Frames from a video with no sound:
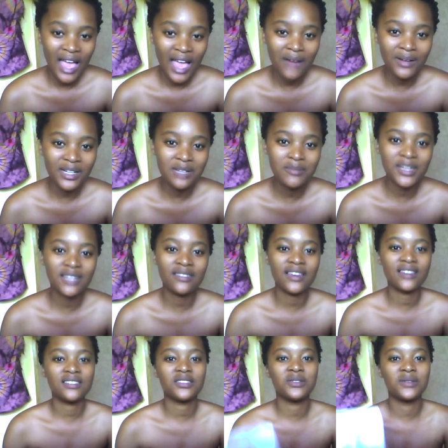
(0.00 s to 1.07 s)
I recommend
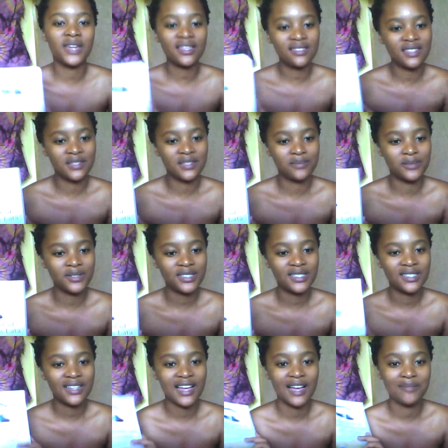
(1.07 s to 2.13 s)
that you get this book.
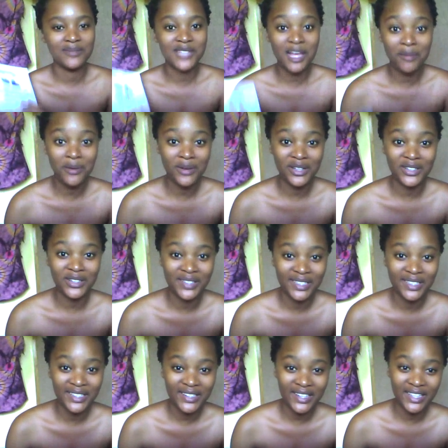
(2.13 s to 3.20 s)
Um, tell me what you
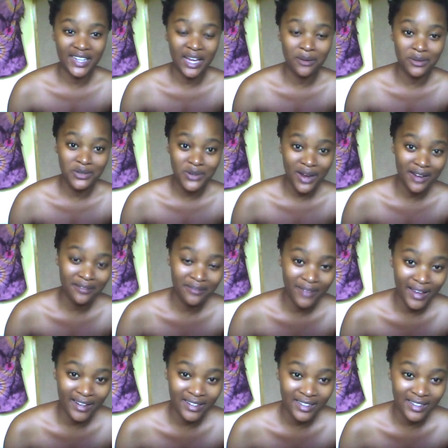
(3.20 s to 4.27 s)
think, and I will try and
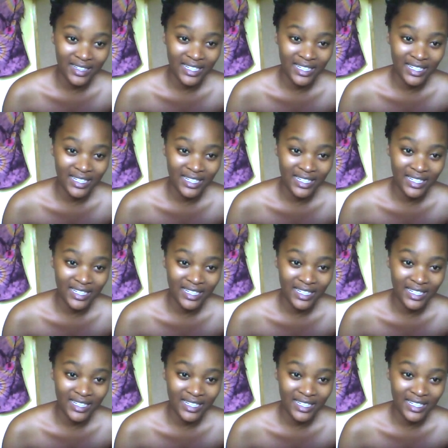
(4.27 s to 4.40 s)
find